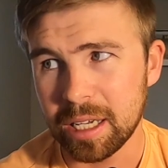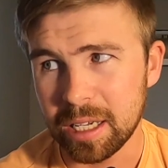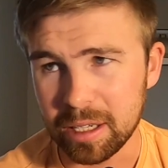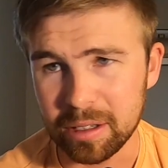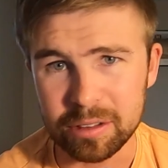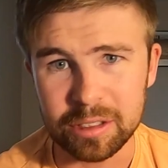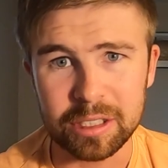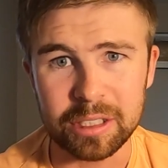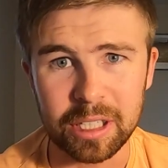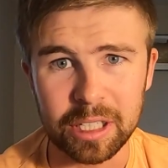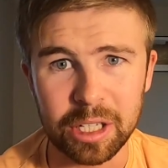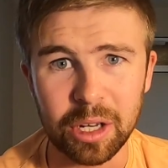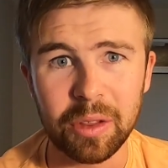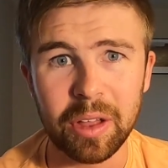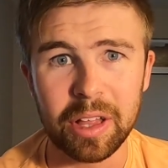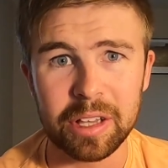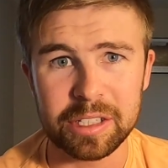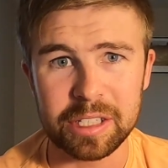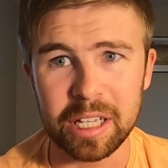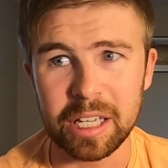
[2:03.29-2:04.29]
I'll just let you know
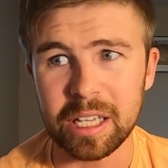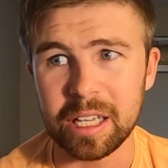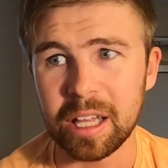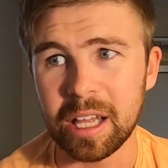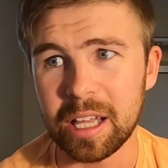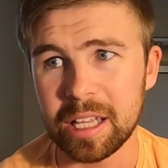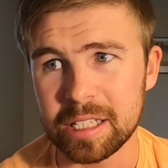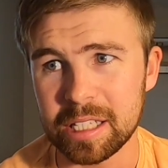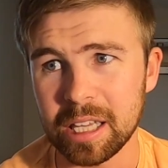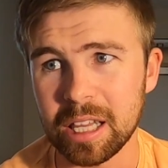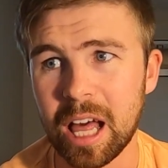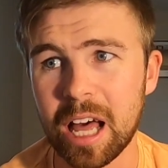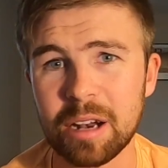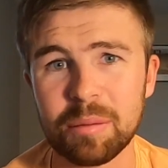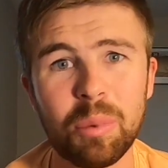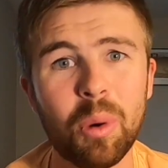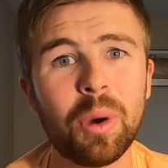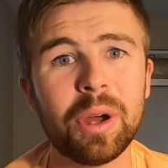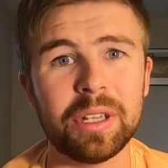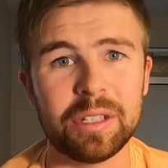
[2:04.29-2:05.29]
that's a it's a lot
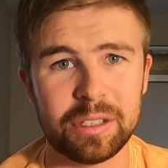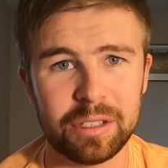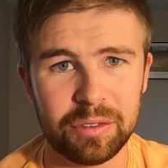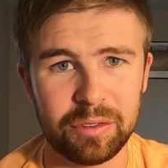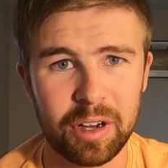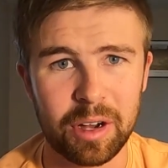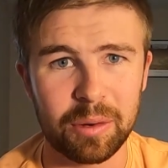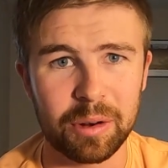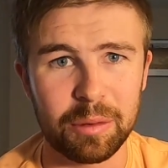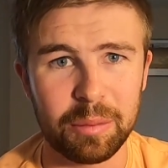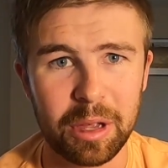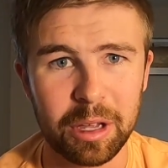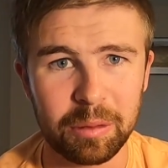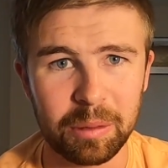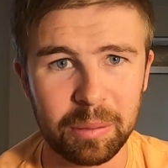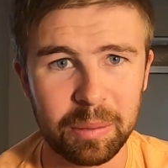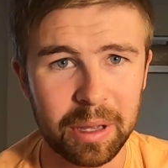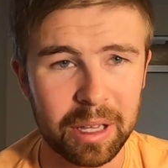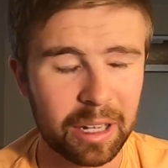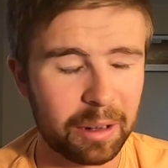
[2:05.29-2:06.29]
of points if I were to make
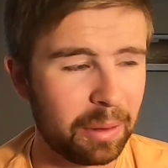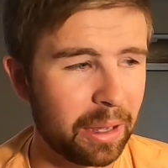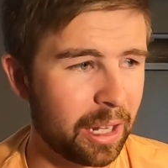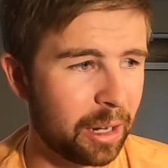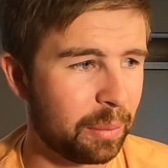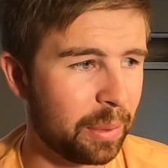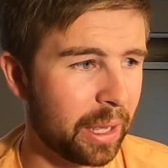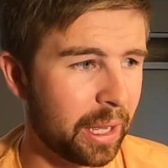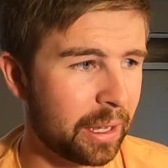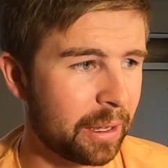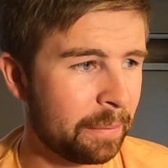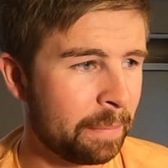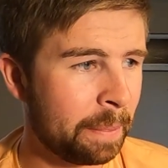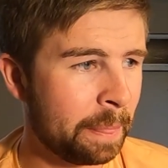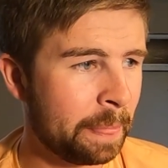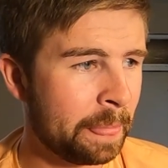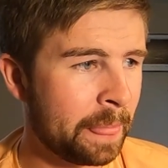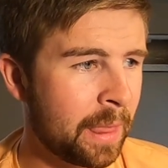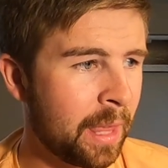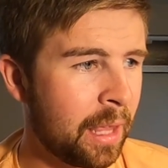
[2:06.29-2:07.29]
be making a pick.
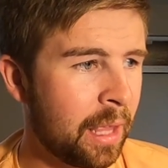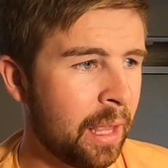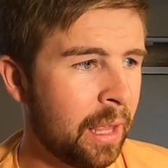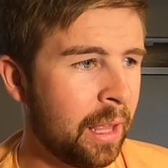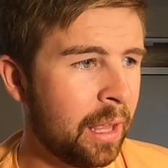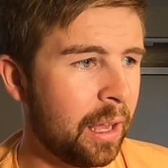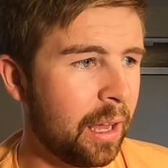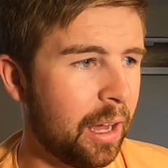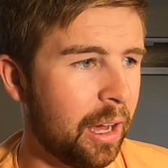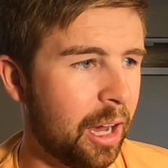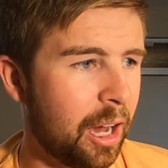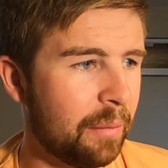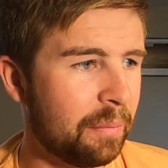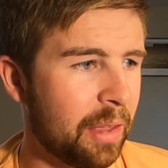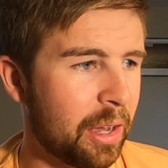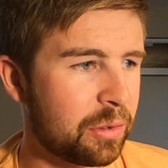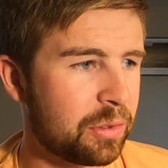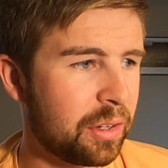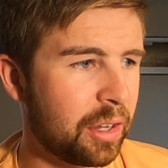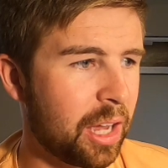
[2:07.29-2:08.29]
Uh, up
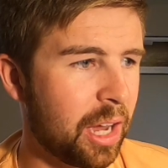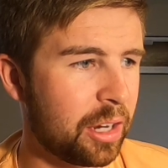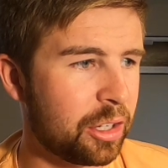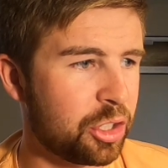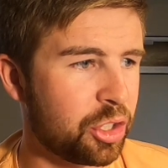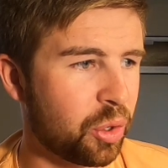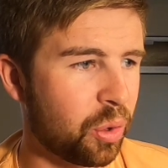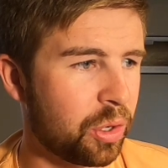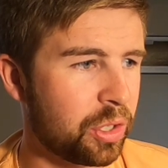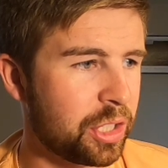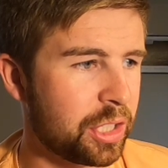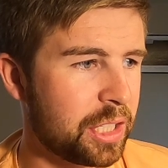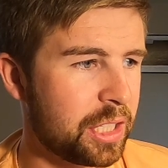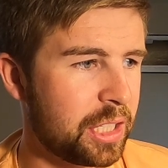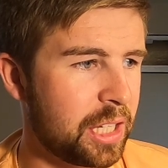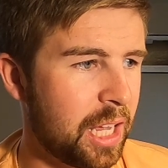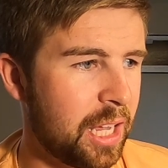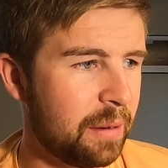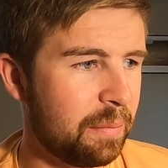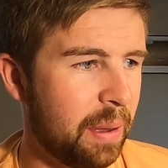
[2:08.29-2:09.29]
next, we got Georgia
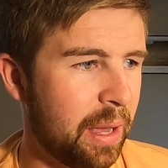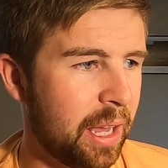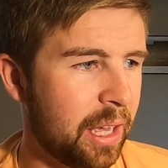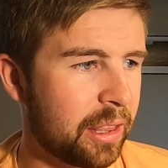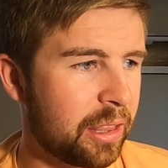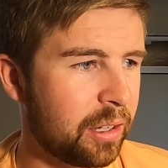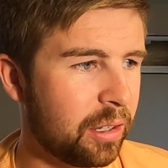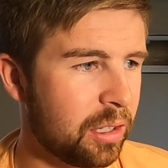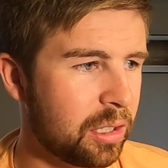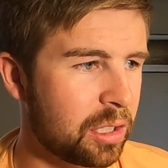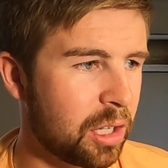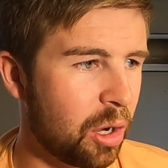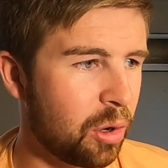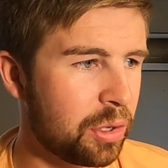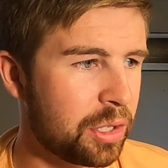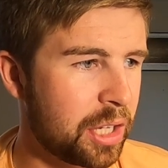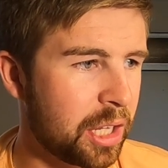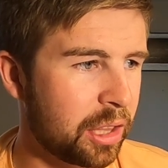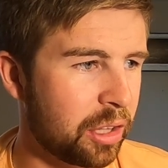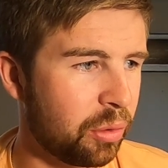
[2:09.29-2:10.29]
State Panthers
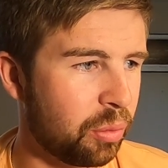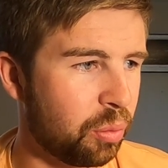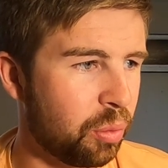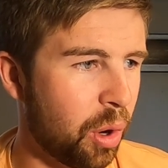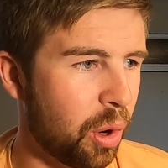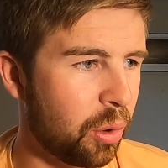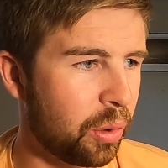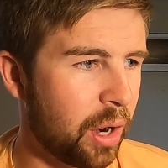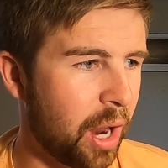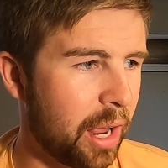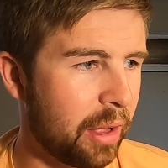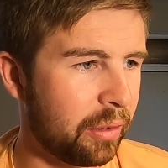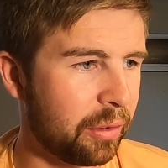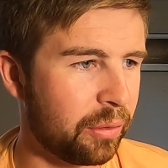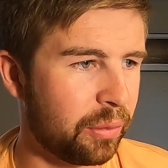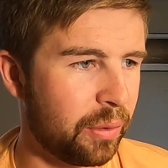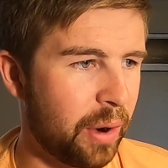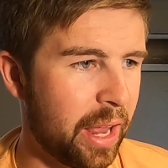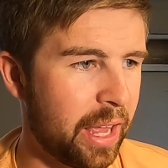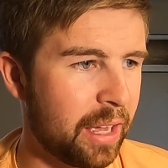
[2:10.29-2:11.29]
hosting the Rhode
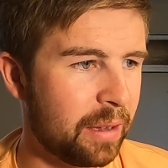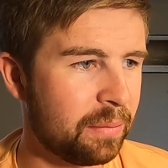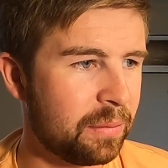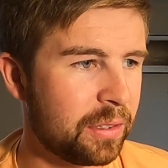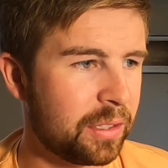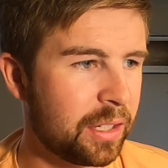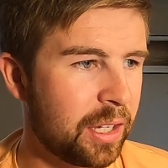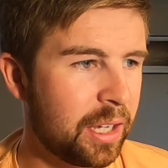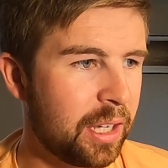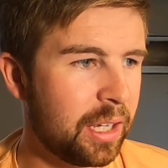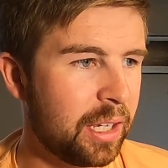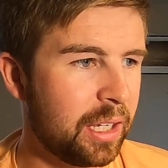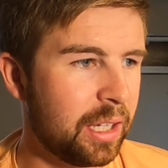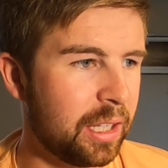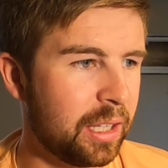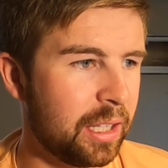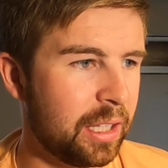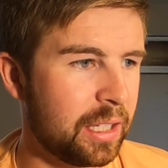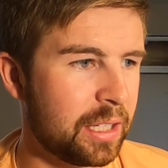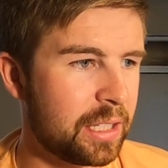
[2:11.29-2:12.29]
Island Rams
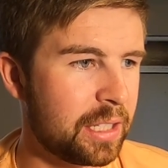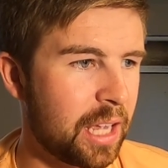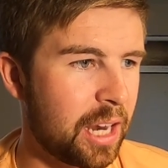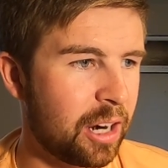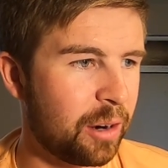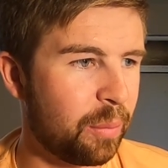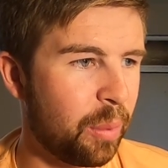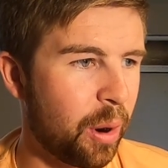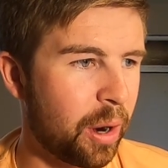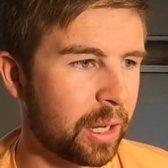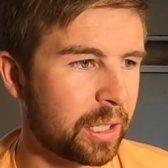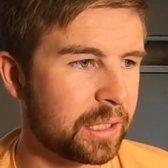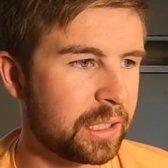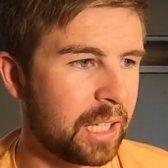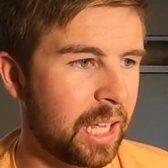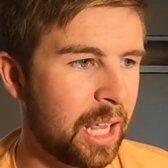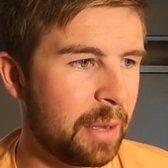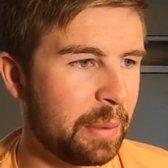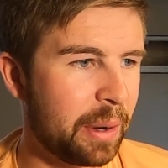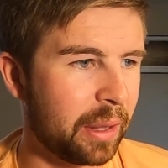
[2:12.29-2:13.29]
in the Center Parc
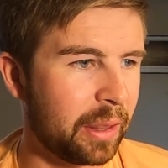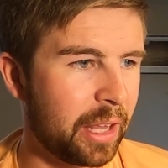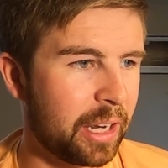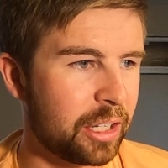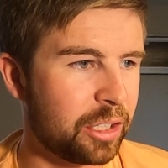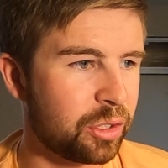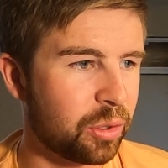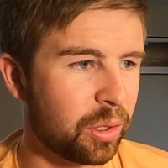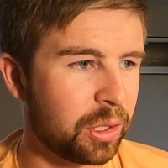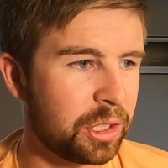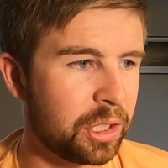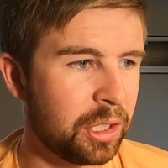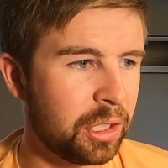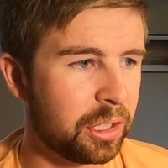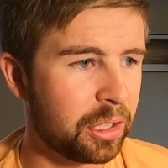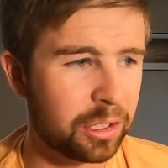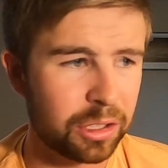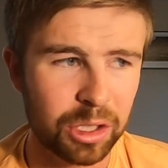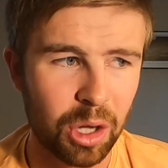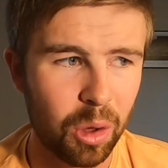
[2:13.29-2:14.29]
Stadium in Atlanta, Georgia.
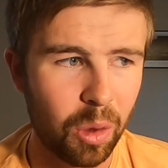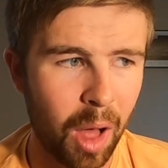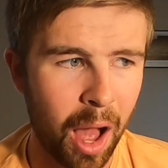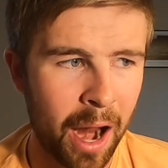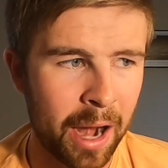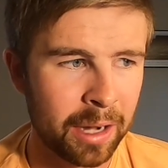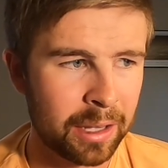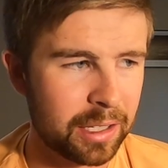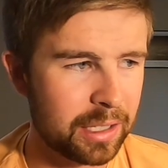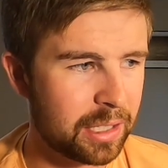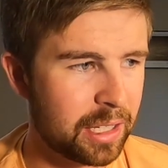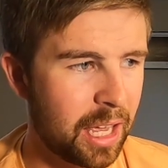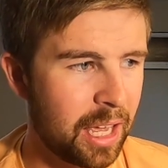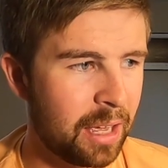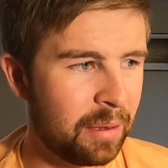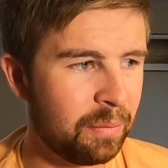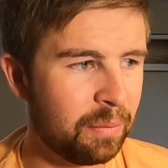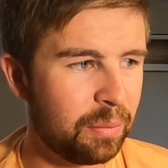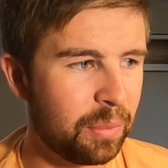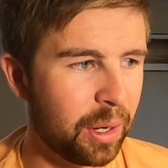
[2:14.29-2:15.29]
There's no line in this
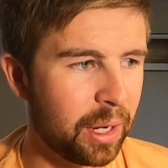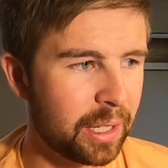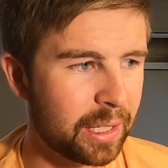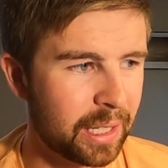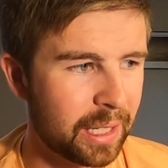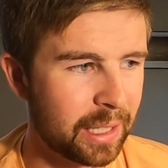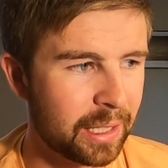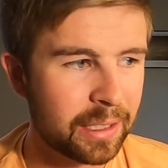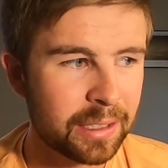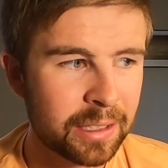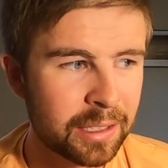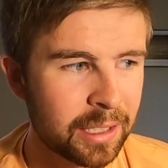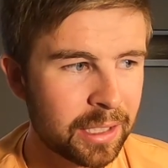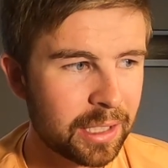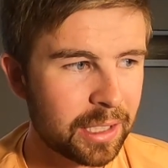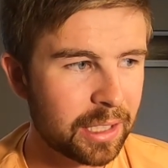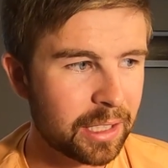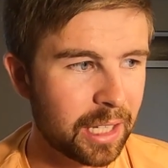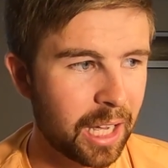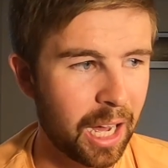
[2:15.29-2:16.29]
game, but uh,
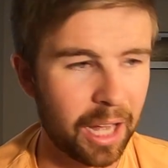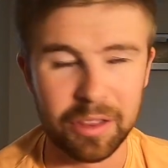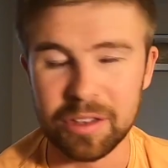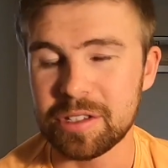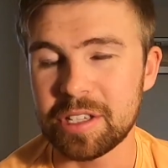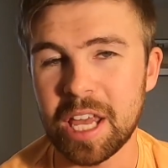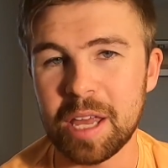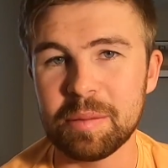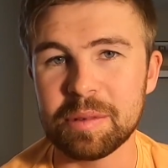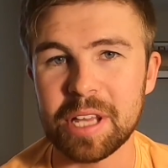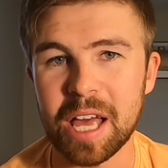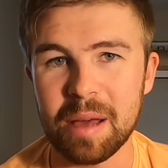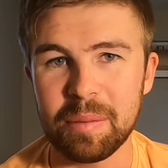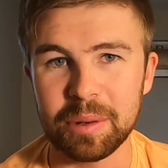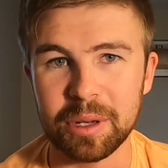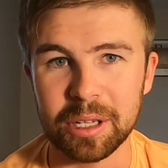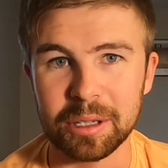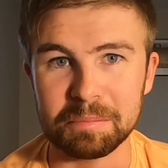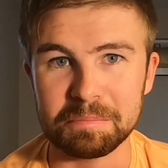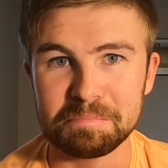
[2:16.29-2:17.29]
yeah, this game's
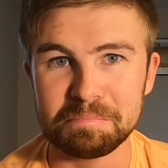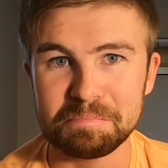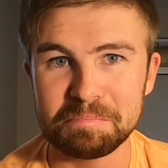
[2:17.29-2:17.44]
happening.